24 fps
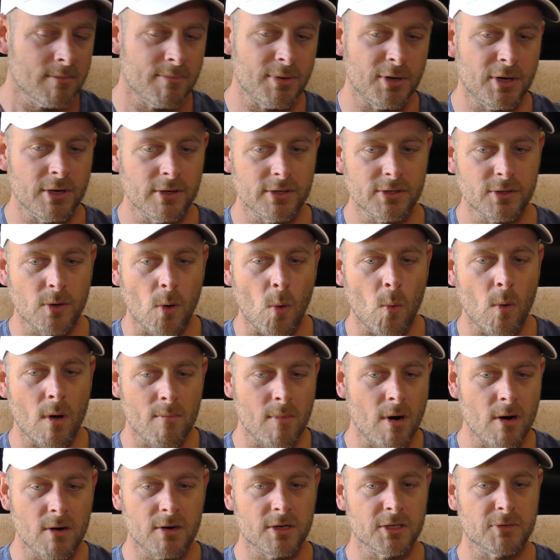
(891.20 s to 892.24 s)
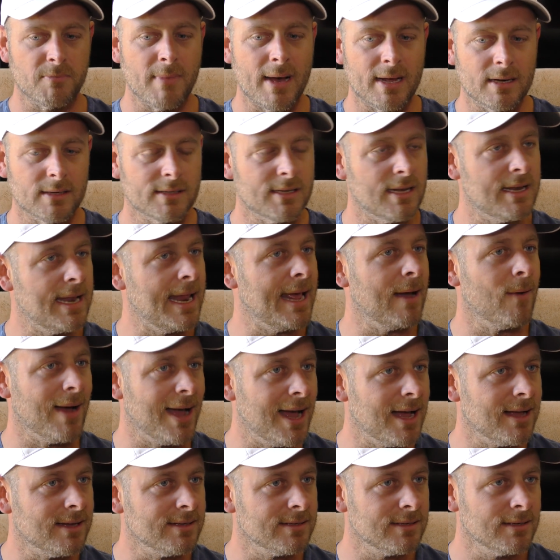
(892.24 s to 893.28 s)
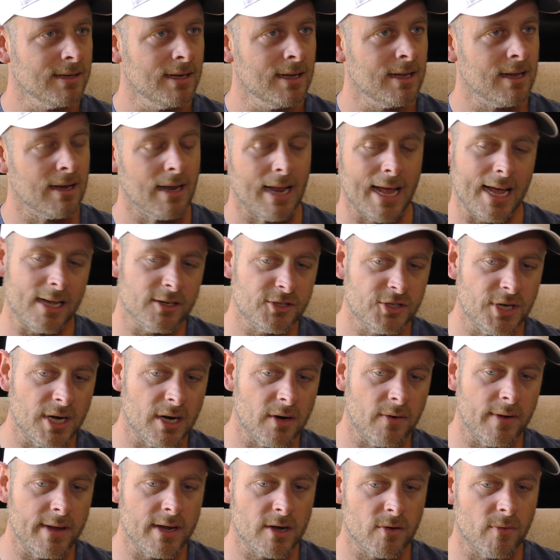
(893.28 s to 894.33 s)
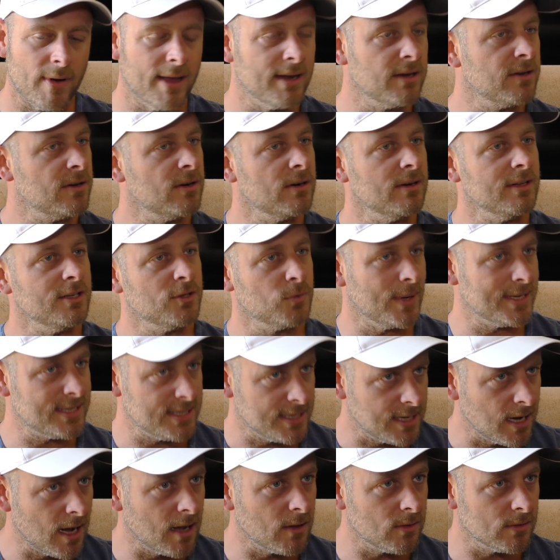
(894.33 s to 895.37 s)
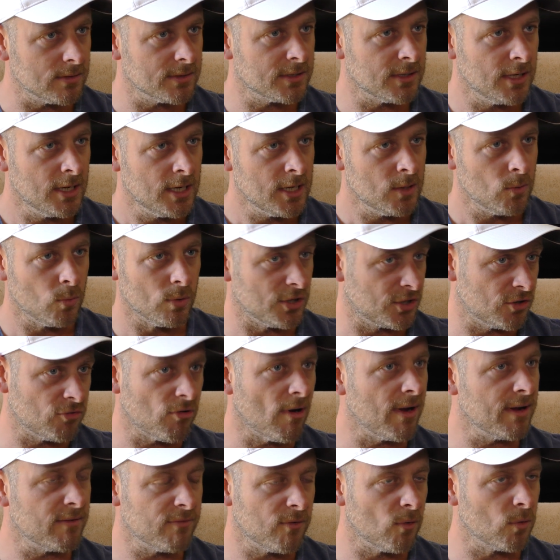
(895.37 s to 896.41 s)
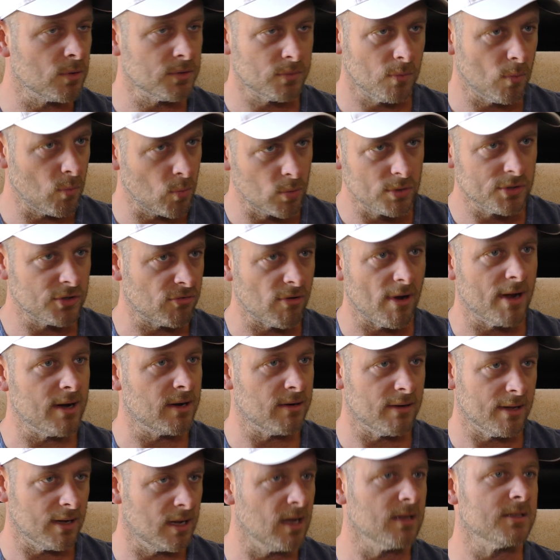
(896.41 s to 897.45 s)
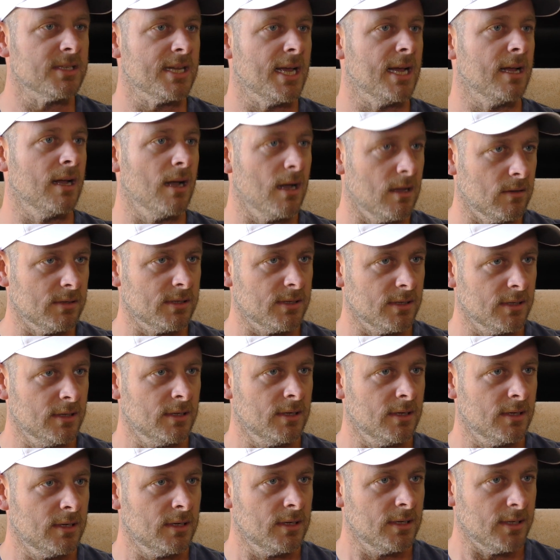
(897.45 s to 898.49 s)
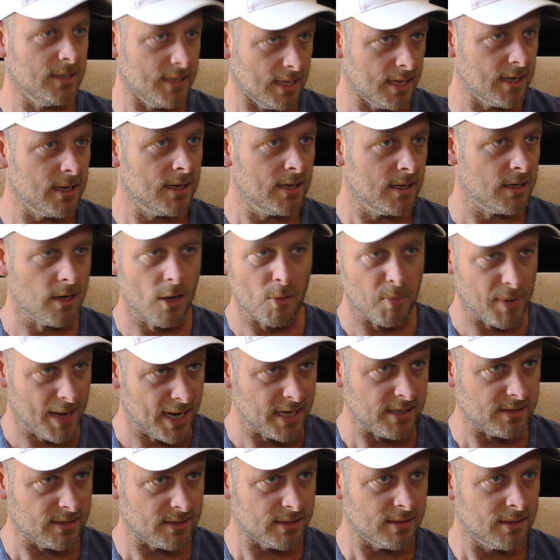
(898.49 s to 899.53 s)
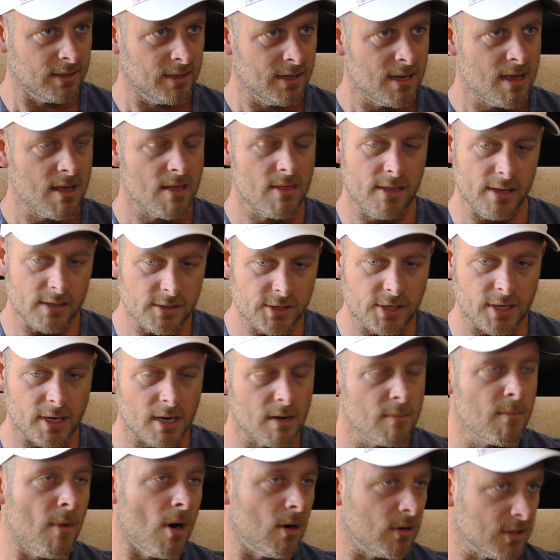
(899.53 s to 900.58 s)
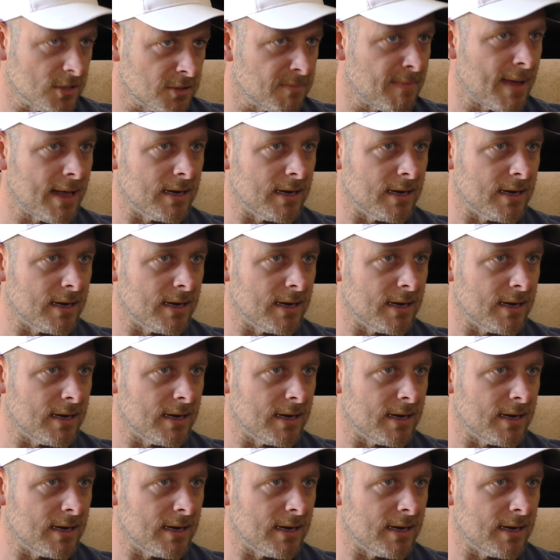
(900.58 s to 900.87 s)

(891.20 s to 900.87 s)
Because what Marcus Madison now has, last year he created nearly 20 goals with a strike force, with one striker that got 10 goals. Yeah, no pace. This year, Marcus